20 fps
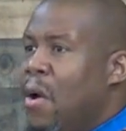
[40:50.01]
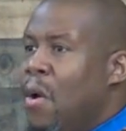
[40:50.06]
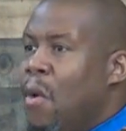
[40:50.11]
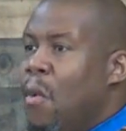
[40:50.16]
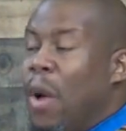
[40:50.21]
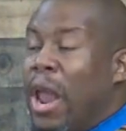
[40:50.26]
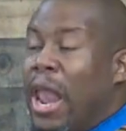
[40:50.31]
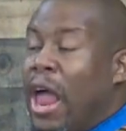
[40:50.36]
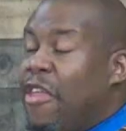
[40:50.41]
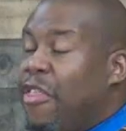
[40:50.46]

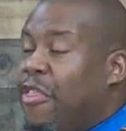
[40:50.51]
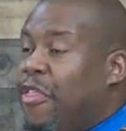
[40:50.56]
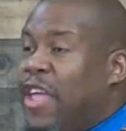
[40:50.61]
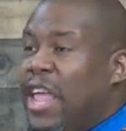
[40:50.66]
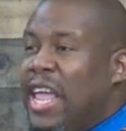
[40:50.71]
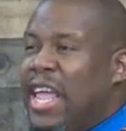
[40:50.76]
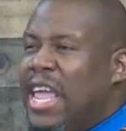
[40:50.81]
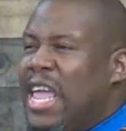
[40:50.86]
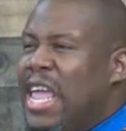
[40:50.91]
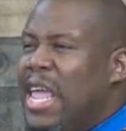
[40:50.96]
"Well, I
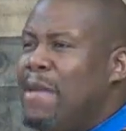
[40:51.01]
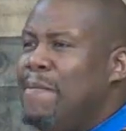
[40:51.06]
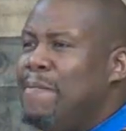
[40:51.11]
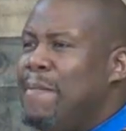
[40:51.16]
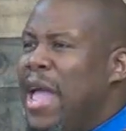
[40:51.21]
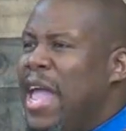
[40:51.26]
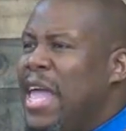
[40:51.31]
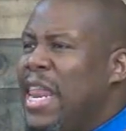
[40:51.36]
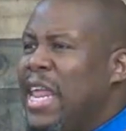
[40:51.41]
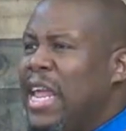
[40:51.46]
think he
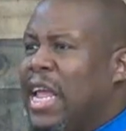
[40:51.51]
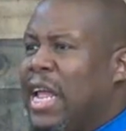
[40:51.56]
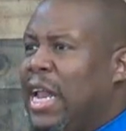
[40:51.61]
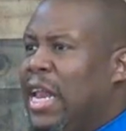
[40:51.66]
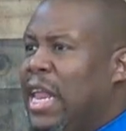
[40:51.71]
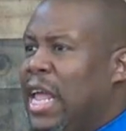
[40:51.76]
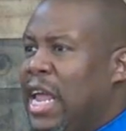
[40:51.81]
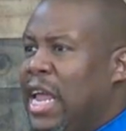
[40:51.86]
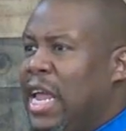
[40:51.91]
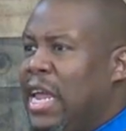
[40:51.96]
made it
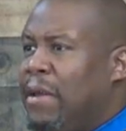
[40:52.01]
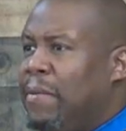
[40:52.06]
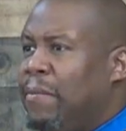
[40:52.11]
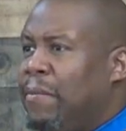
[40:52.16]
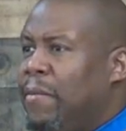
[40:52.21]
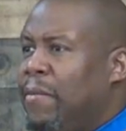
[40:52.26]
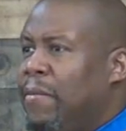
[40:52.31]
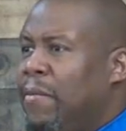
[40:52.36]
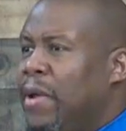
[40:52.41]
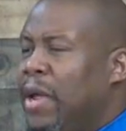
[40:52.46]

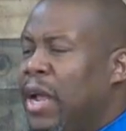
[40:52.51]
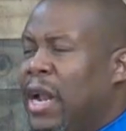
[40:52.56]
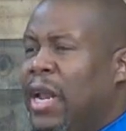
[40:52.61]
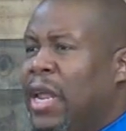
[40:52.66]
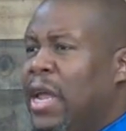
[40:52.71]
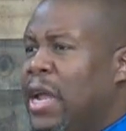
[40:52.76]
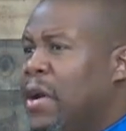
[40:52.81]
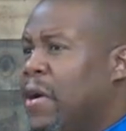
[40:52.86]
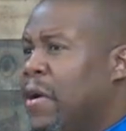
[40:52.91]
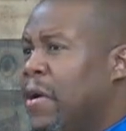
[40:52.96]

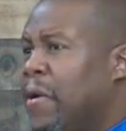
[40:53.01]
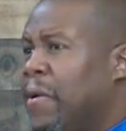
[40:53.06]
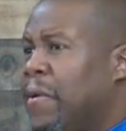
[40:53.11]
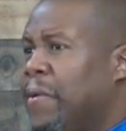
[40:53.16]
clear.